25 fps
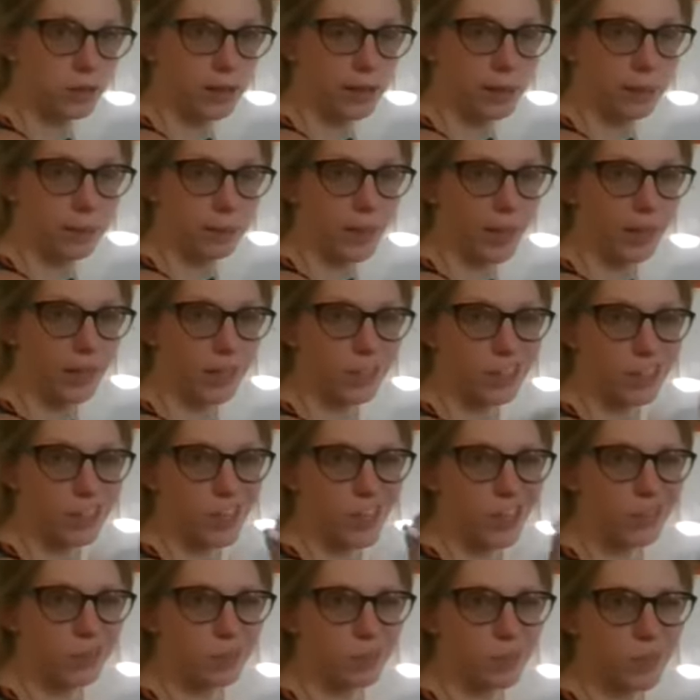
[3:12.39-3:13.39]
I
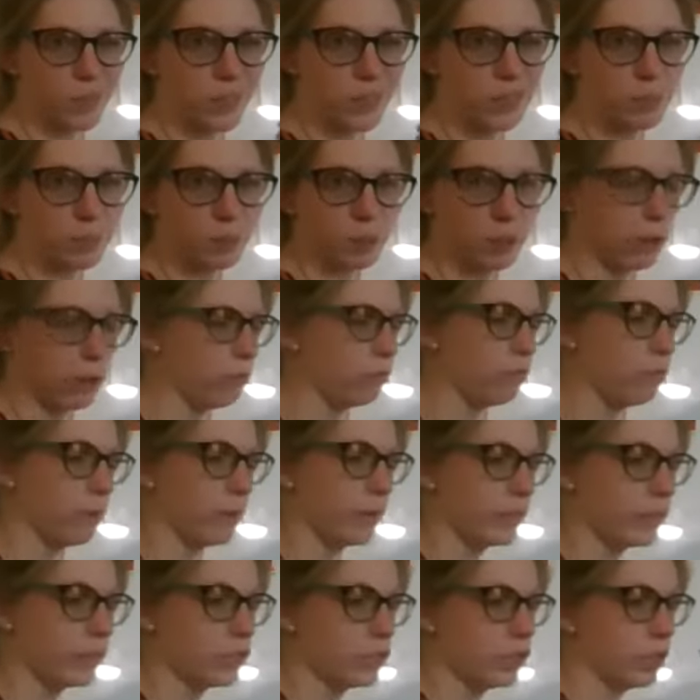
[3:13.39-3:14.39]
apologize, but it's below for
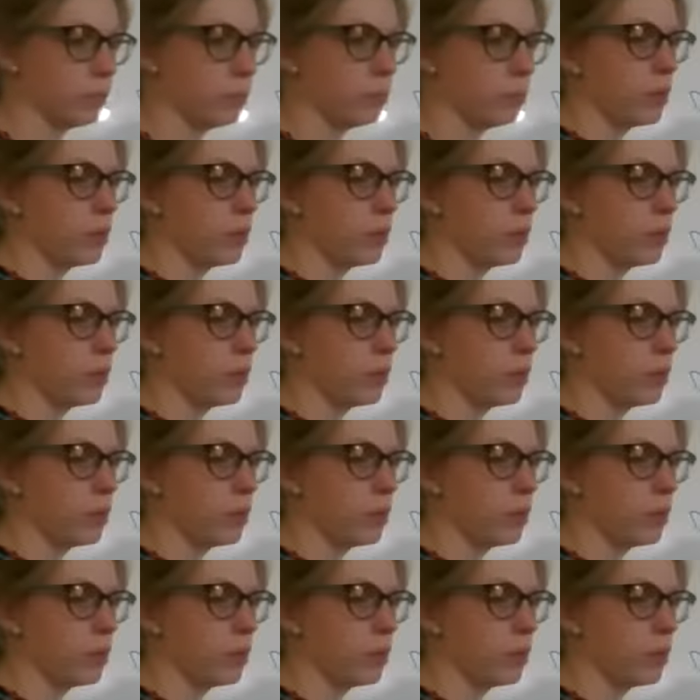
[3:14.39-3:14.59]
you too.